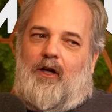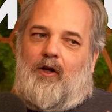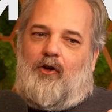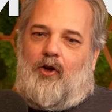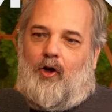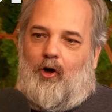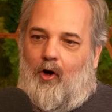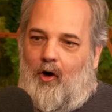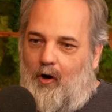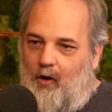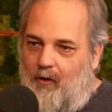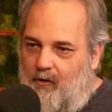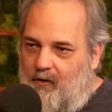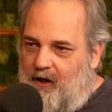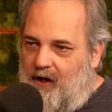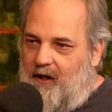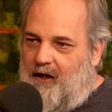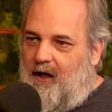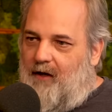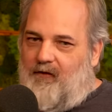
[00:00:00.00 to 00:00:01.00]

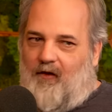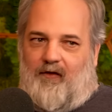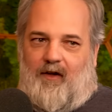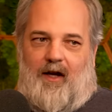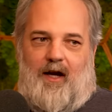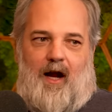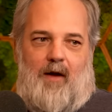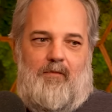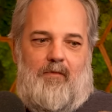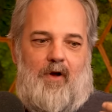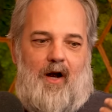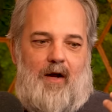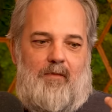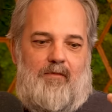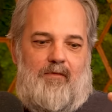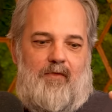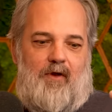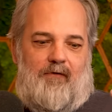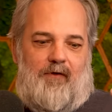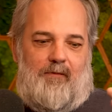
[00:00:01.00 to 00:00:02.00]
Cody, it's like
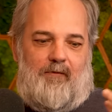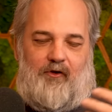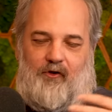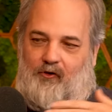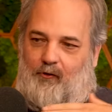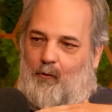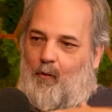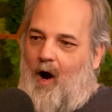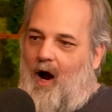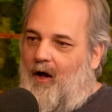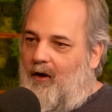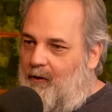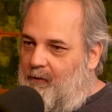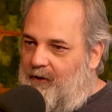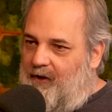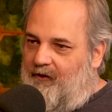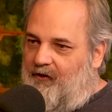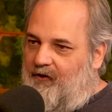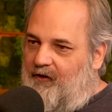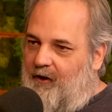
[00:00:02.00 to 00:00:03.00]
I'm
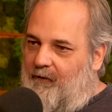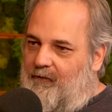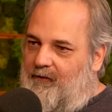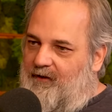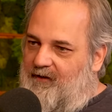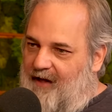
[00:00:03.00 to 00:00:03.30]
swallowing stuff